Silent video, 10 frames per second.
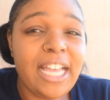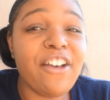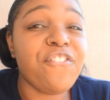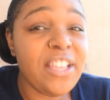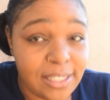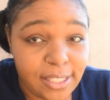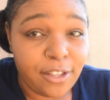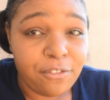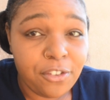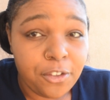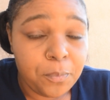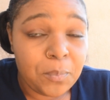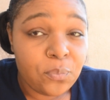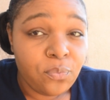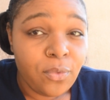offensive?
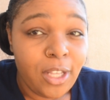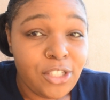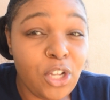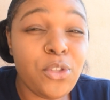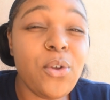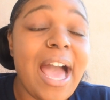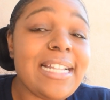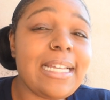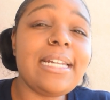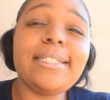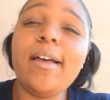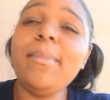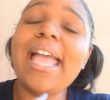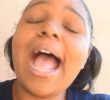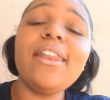So you guys got to tell
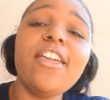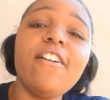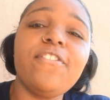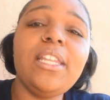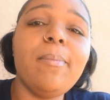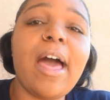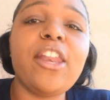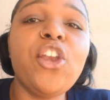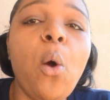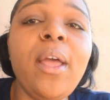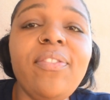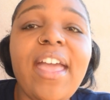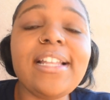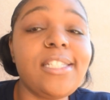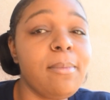me, how do y'all feel about it? Knowing
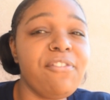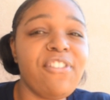that Jimmy